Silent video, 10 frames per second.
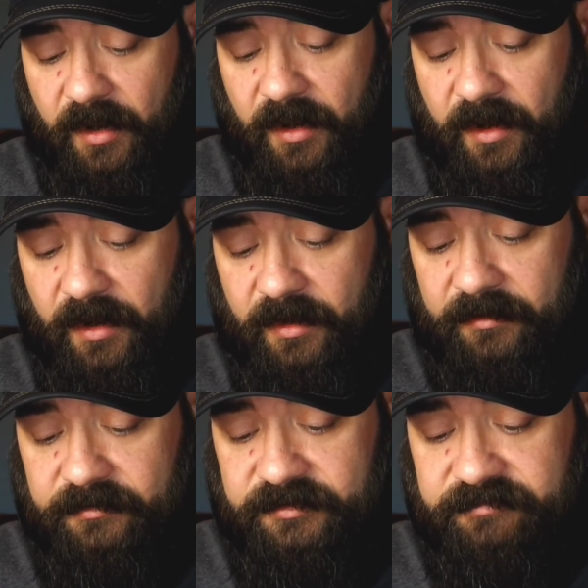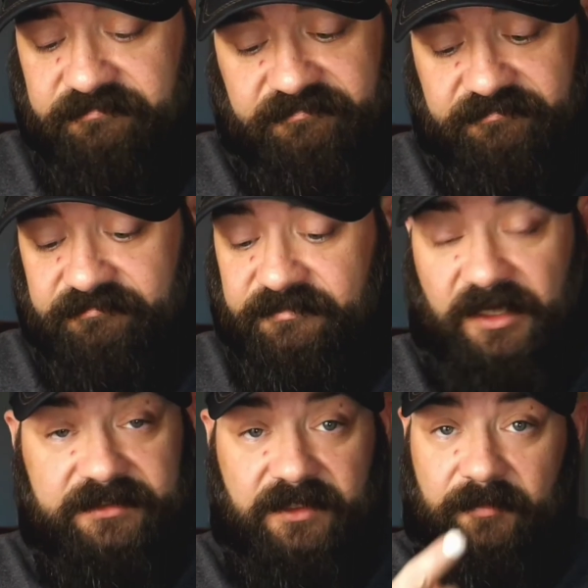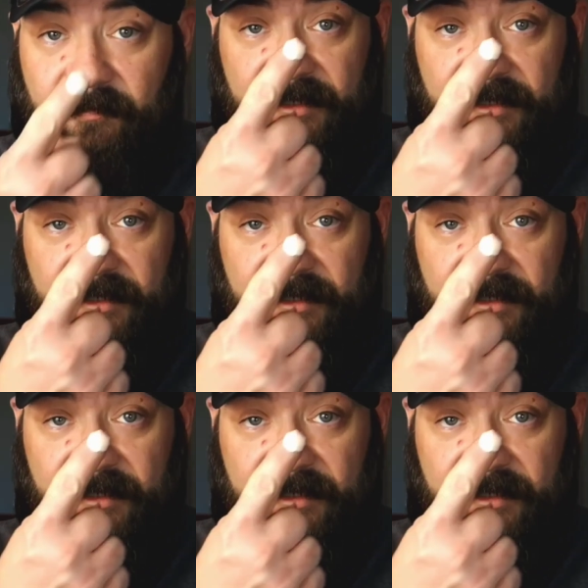and that's going to be